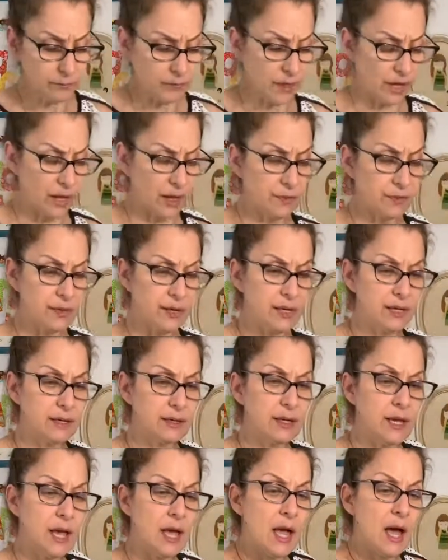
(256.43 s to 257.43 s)
And then
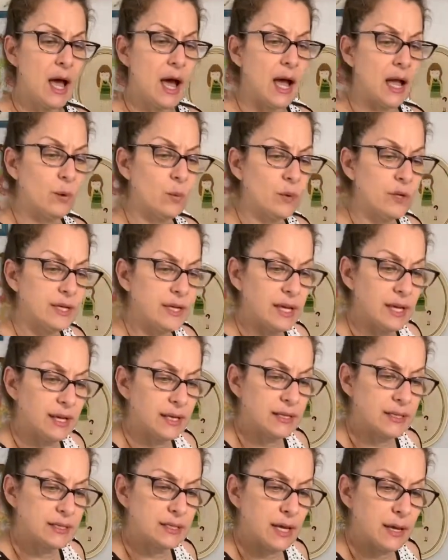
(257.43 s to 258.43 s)
I would
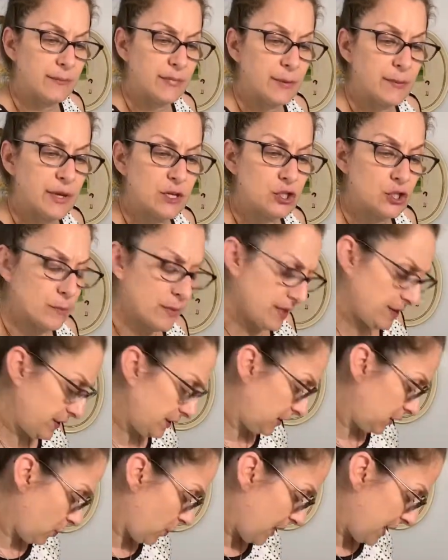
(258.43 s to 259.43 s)
get the measurement
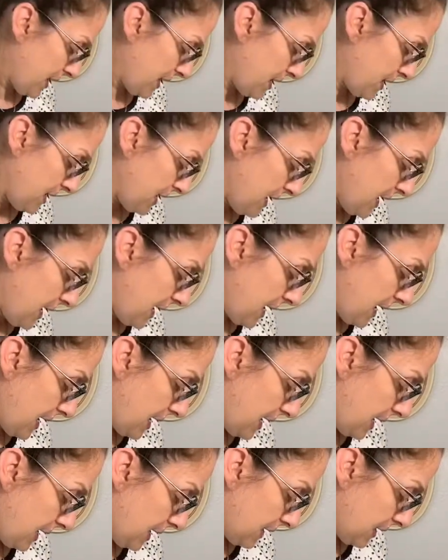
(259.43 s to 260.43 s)
this way,
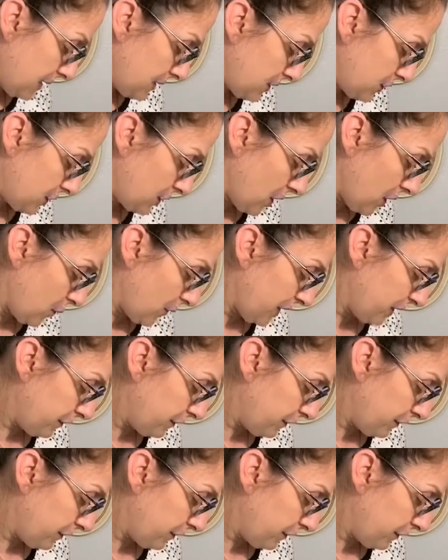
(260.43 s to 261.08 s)
and going